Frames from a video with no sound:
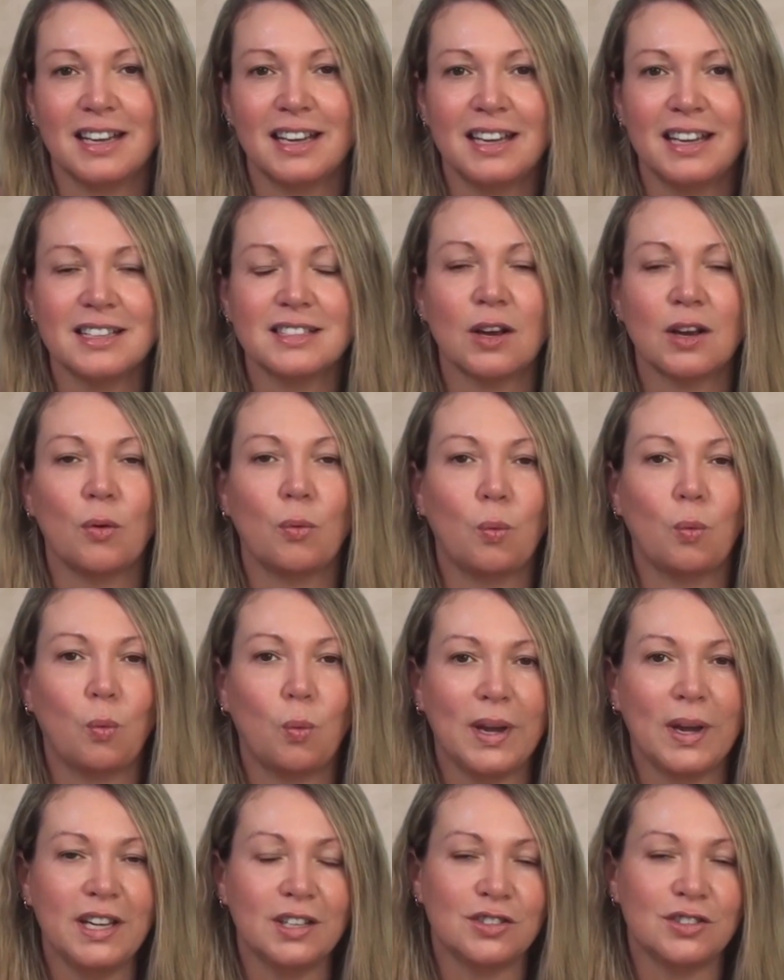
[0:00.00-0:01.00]
is
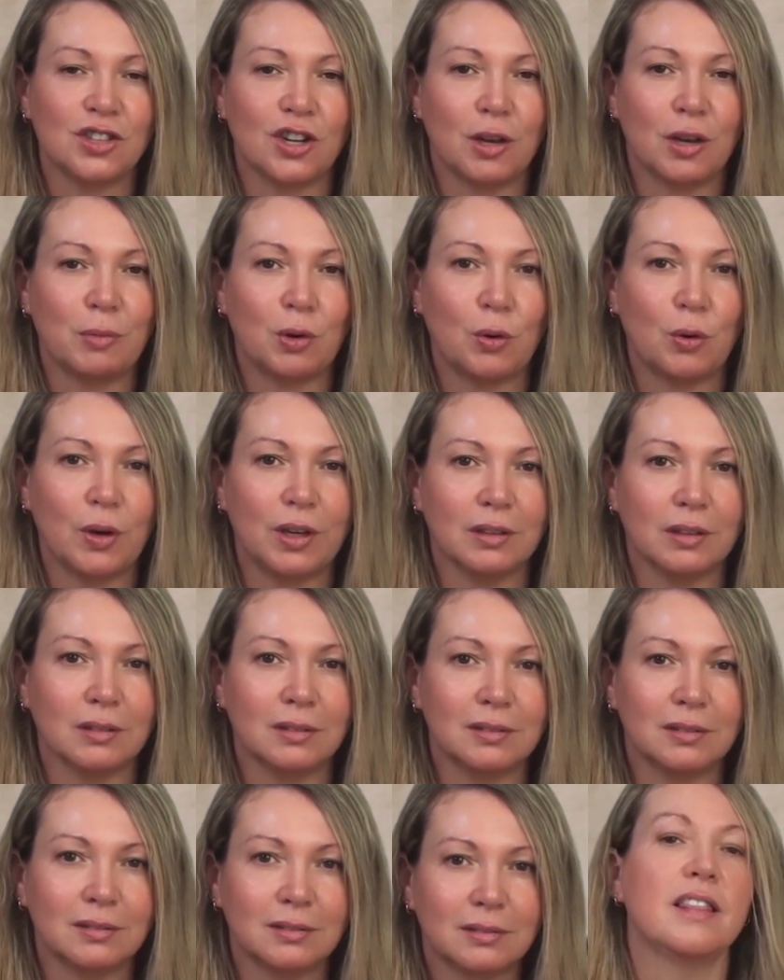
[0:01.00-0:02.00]
wheat germ oil.